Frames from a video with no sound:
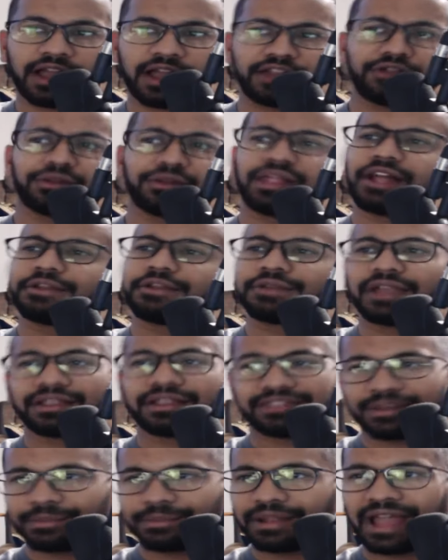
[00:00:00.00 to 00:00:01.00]
I know a lot of you
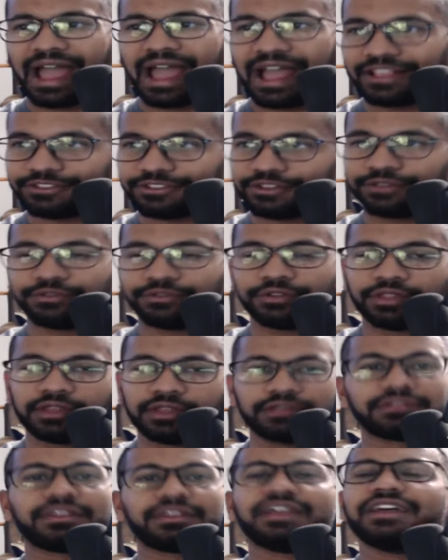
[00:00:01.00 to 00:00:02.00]
guys have been asking for
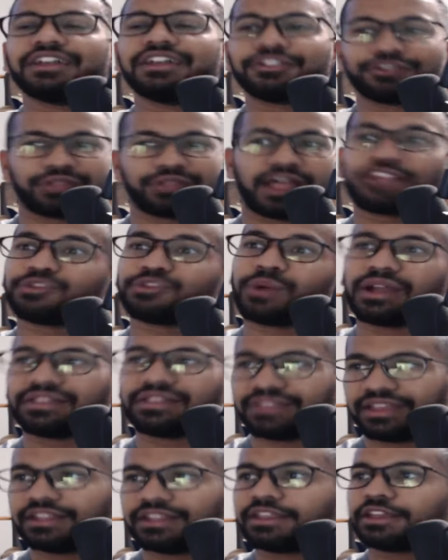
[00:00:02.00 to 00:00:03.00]
this, so that's why
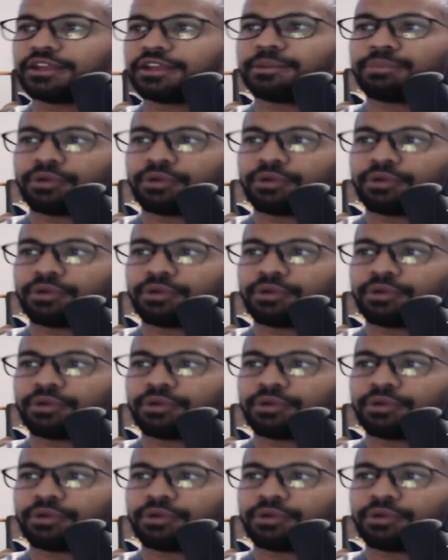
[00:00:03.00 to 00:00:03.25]
it's in here.